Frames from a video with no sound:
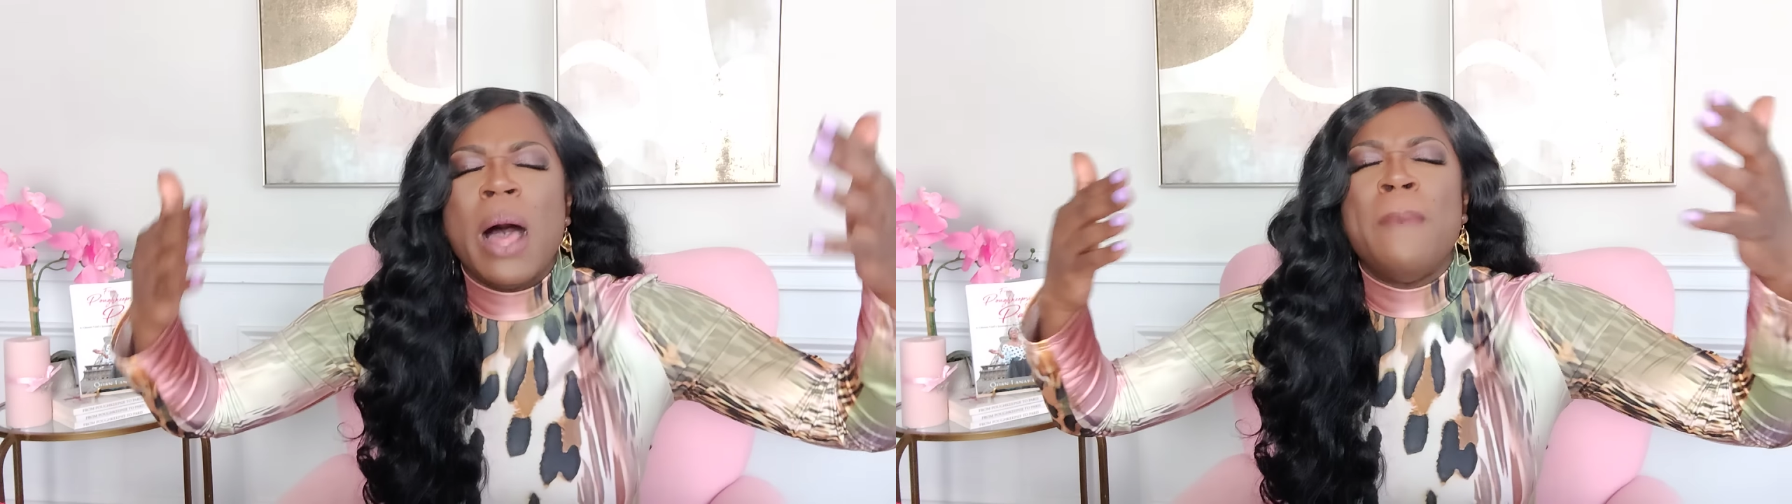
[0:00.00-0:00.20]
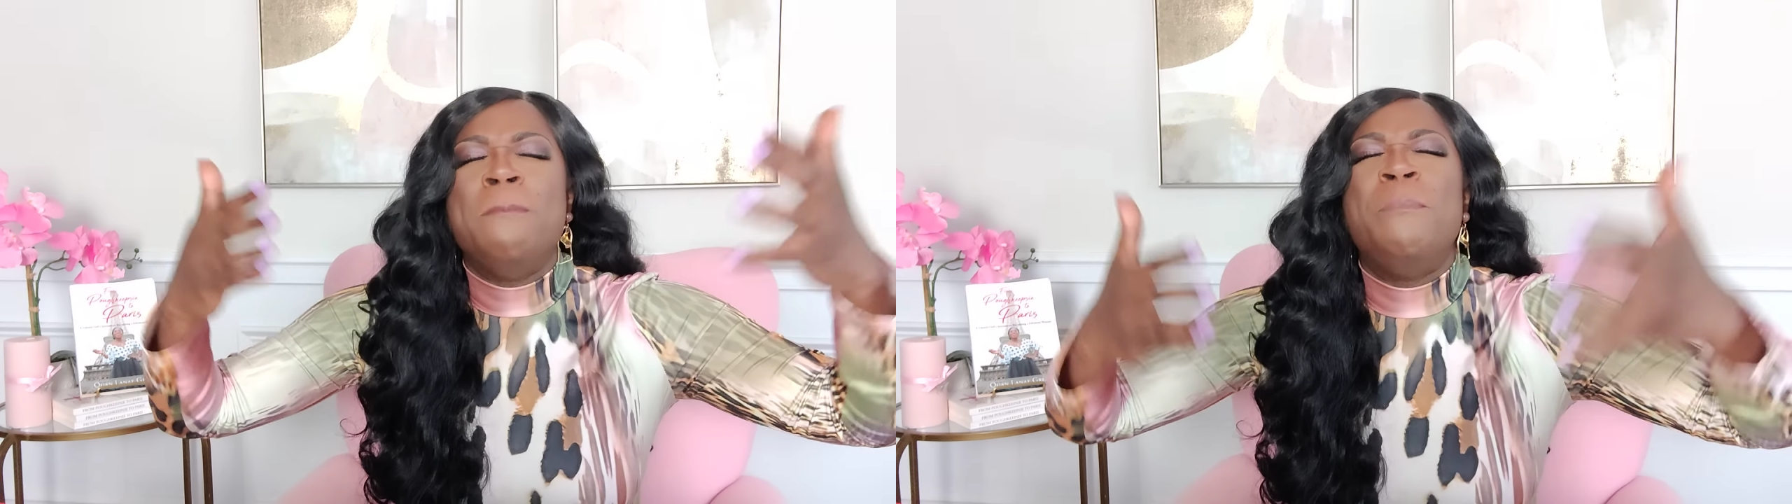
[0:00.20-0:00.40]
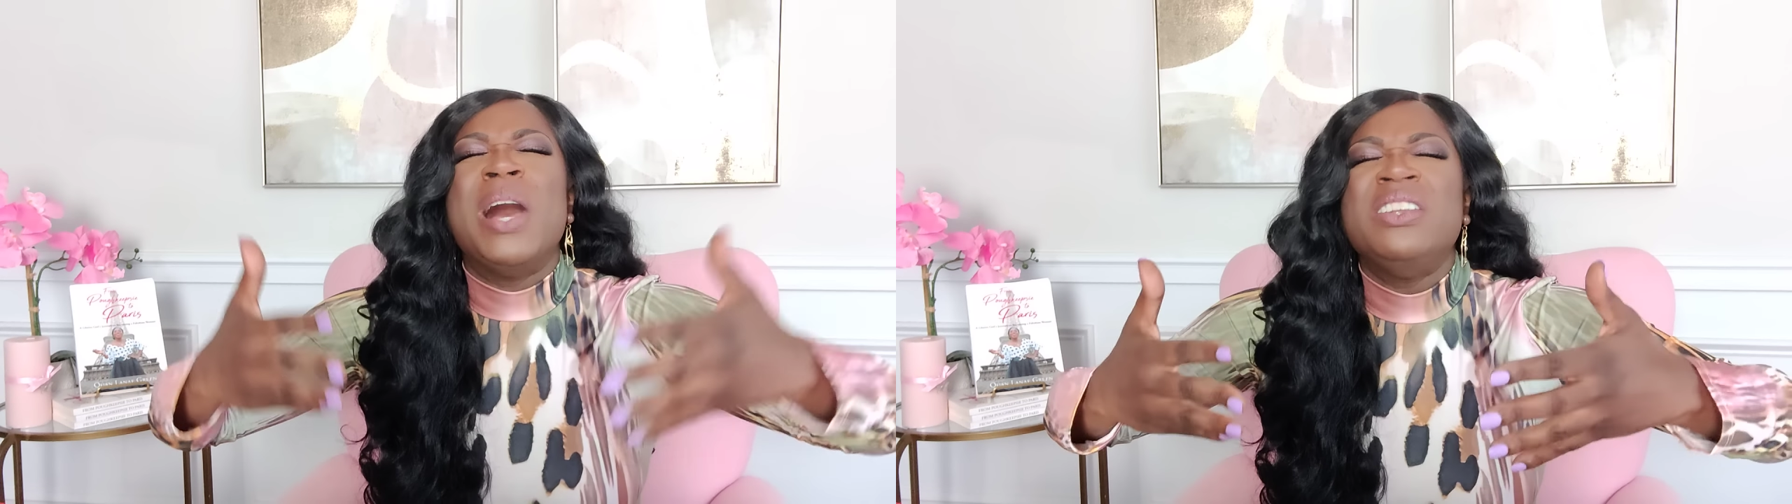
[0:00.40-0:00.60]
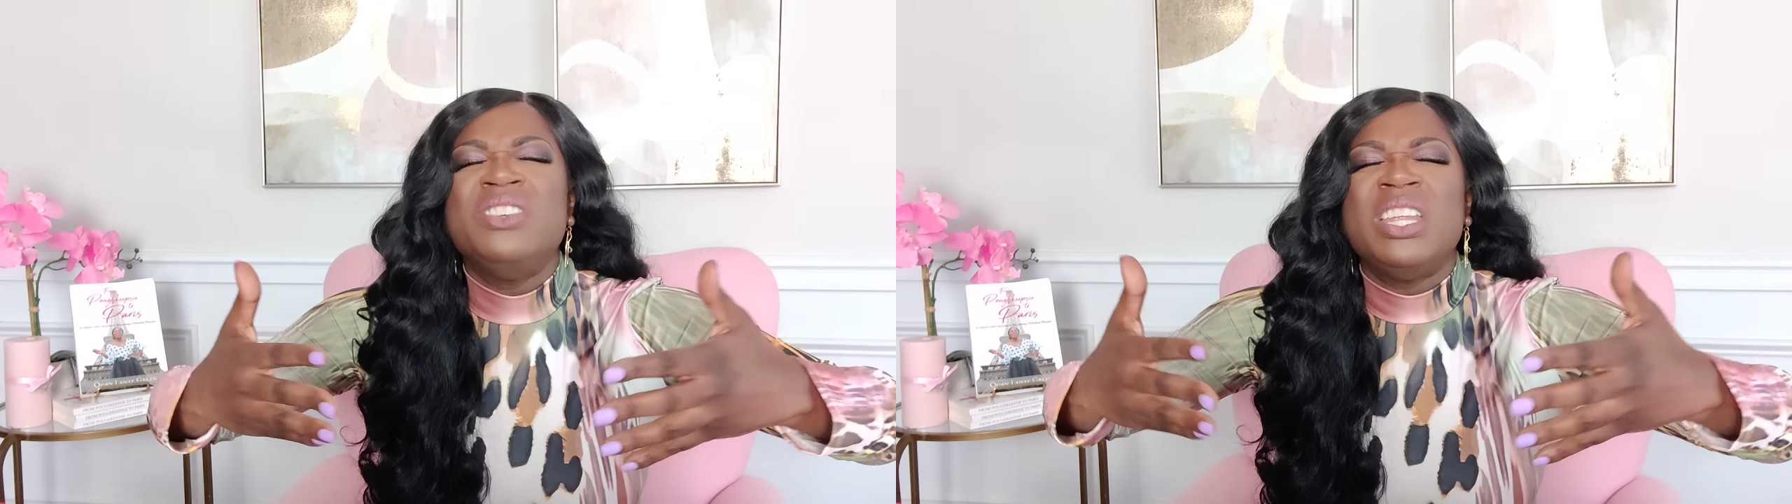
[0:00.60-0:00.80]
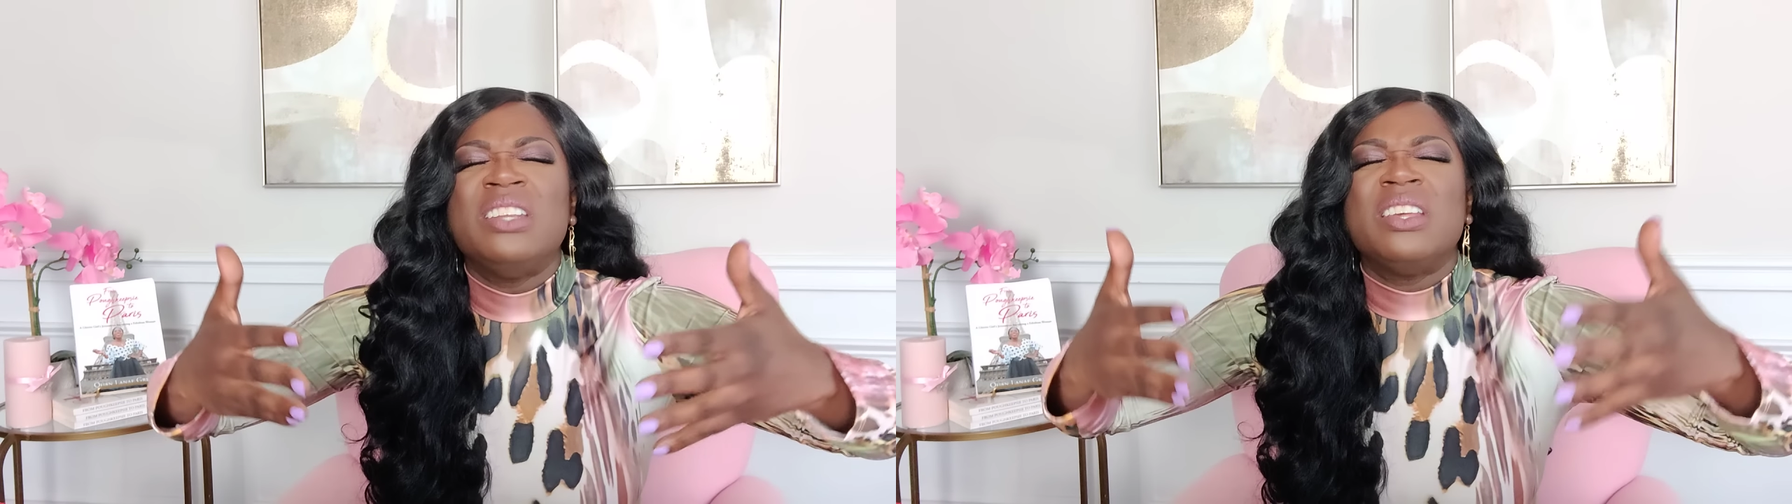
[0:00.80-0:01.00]

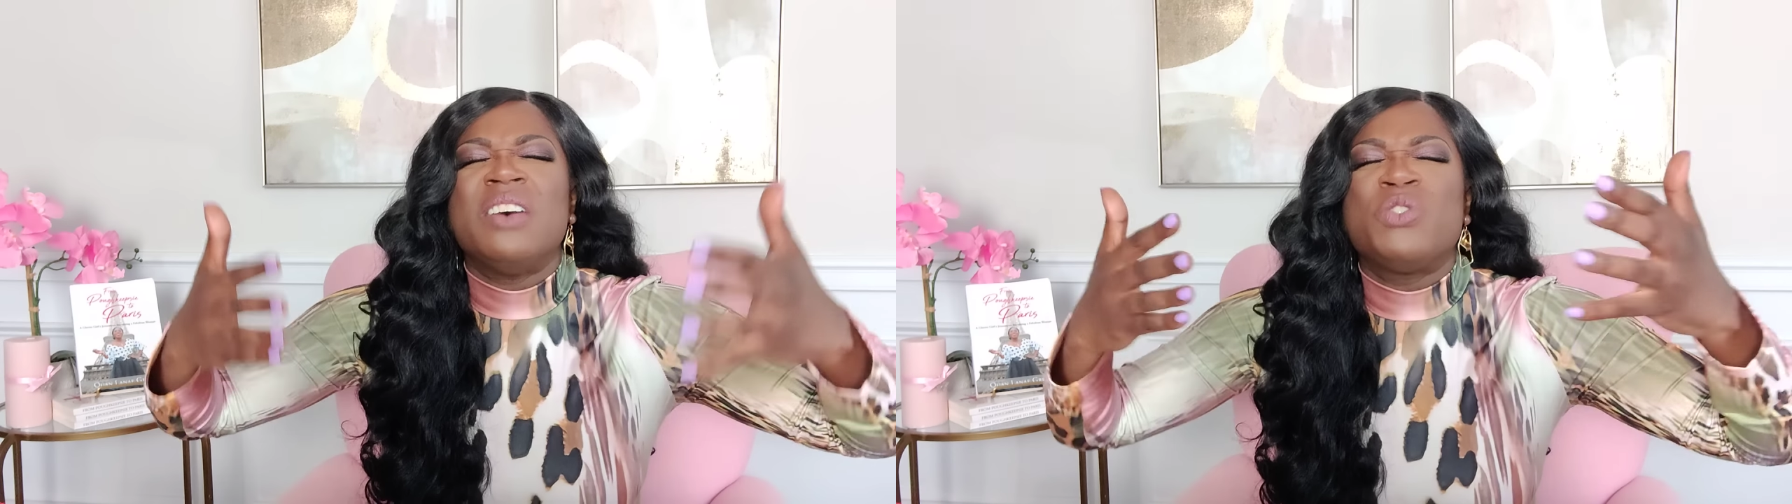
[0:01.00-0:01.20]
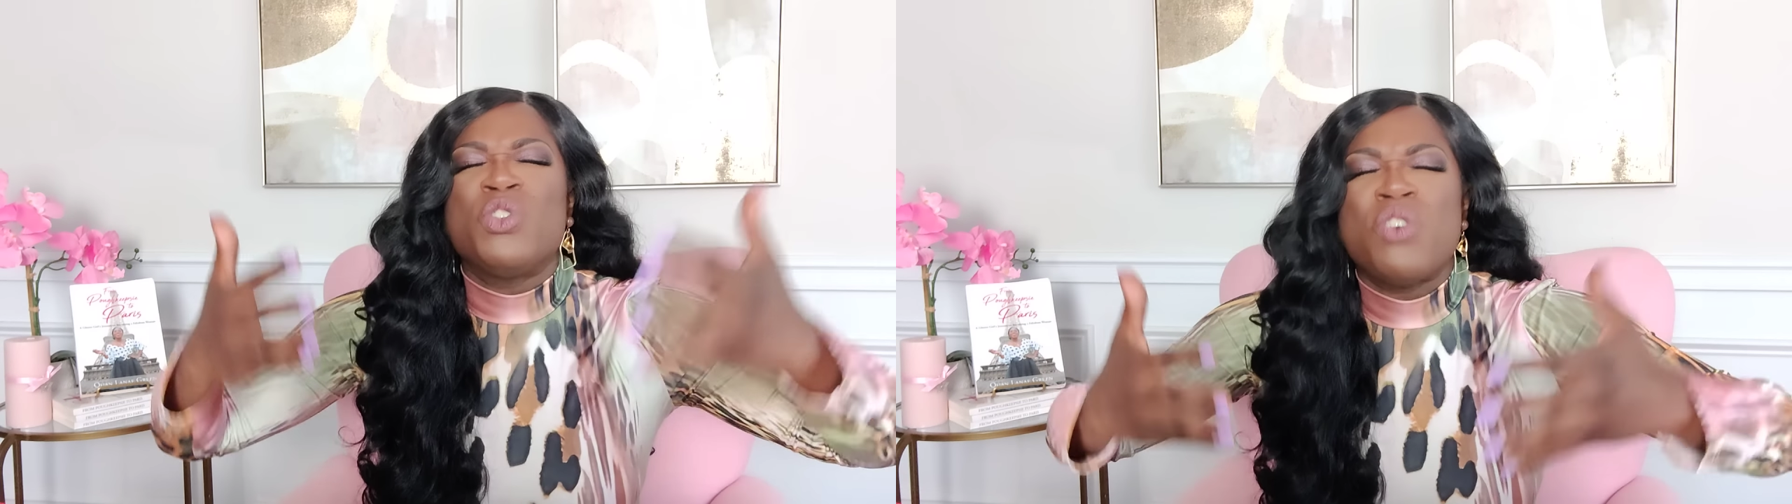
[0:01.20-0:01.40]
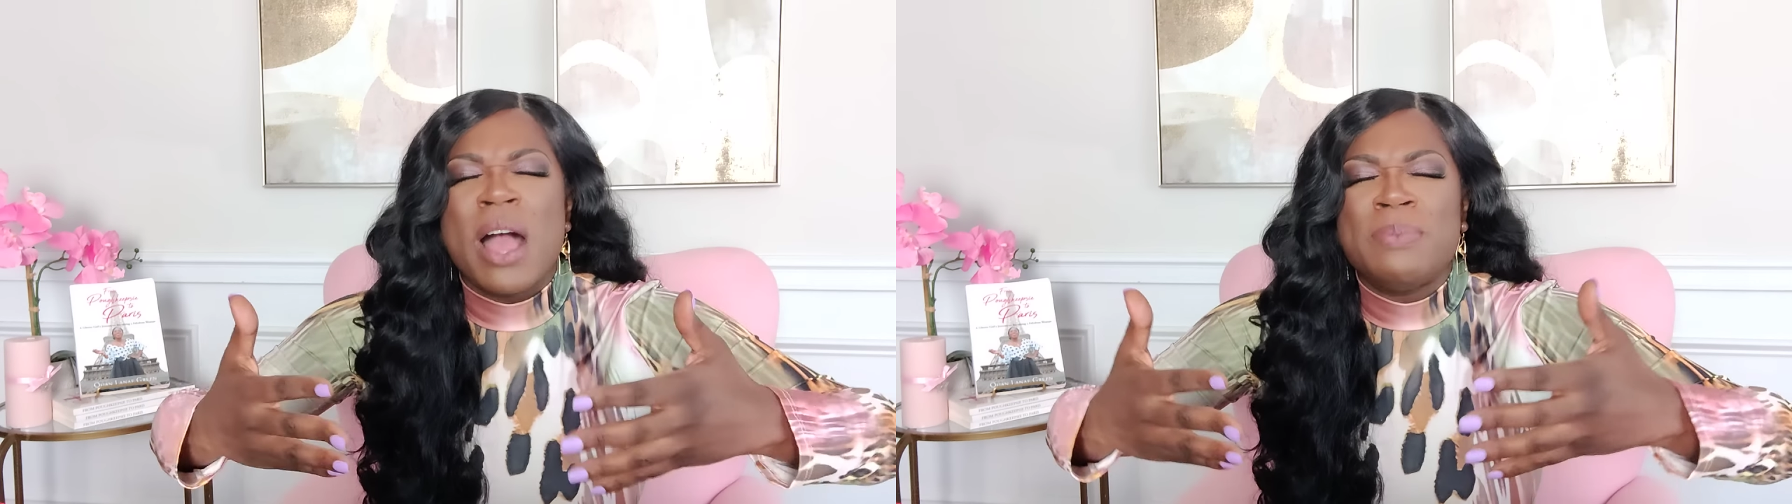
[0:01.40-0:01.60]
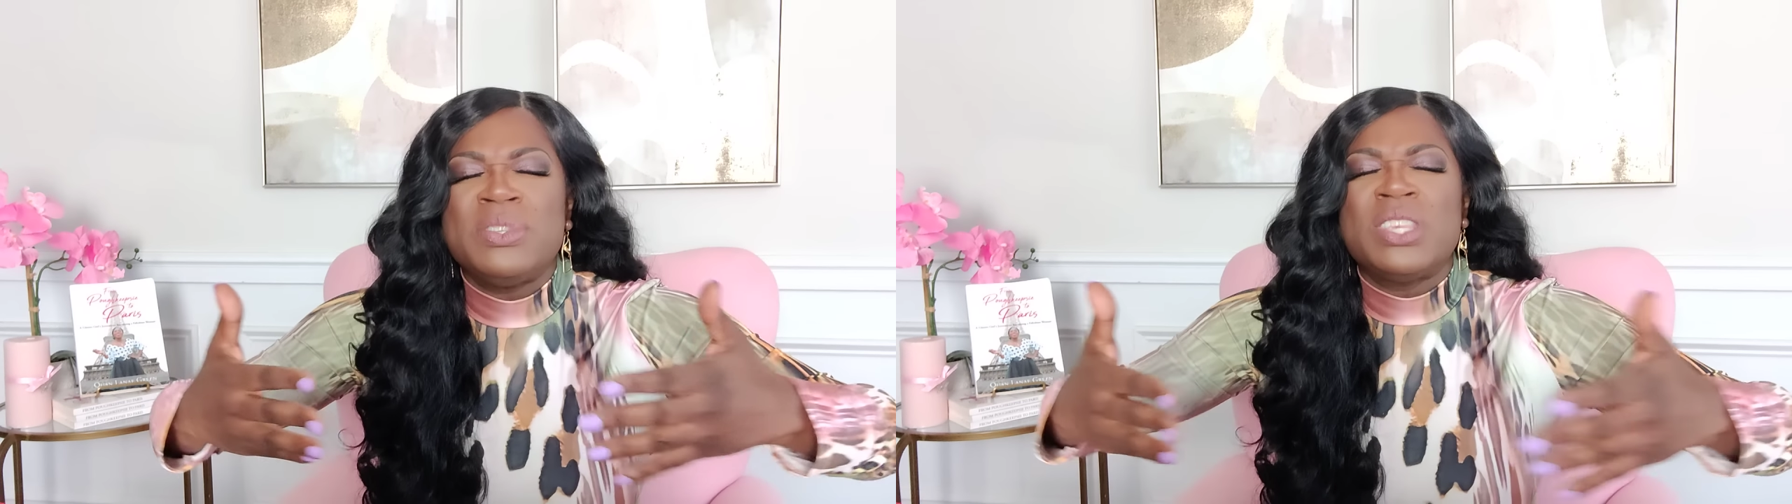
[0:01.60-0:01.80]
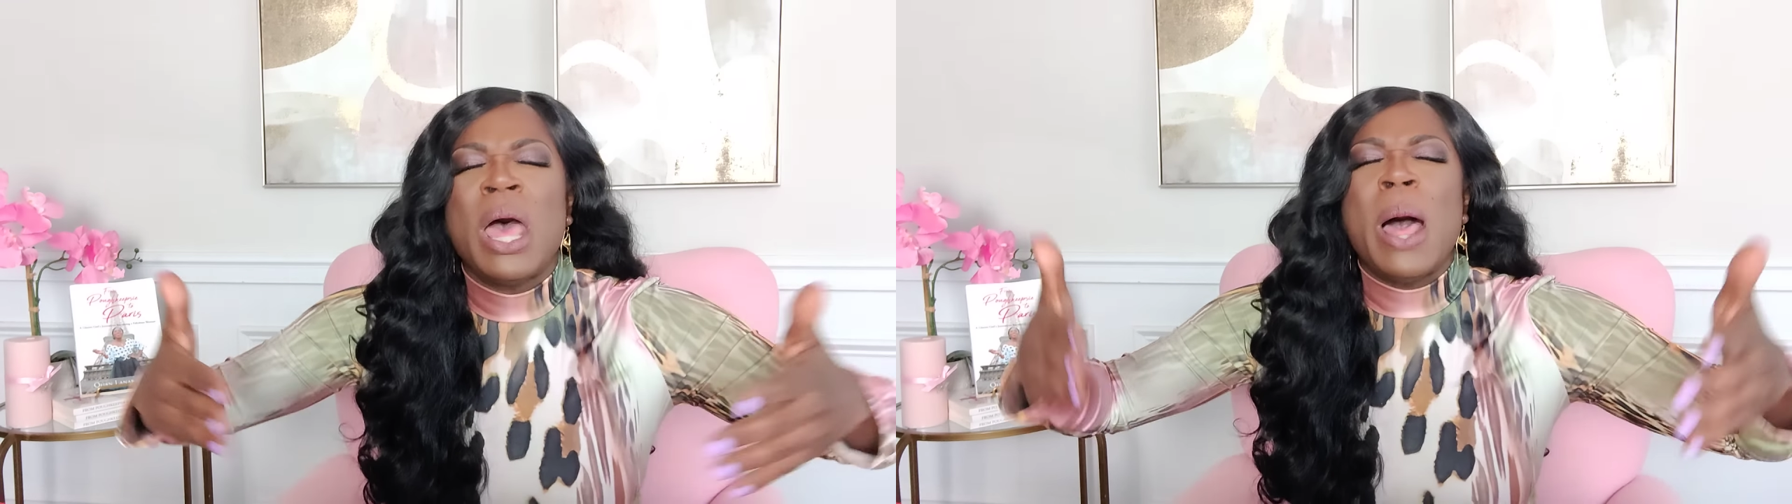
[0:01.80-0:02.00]
abundant of
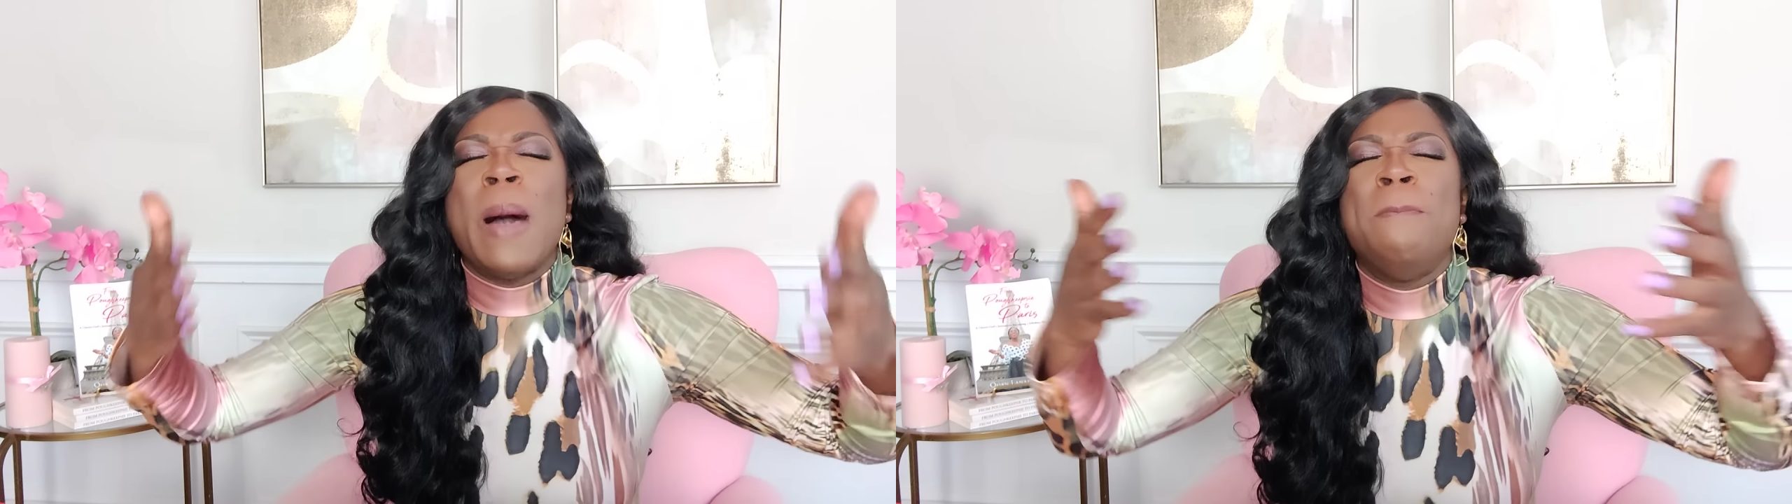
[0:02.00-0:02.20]
crops,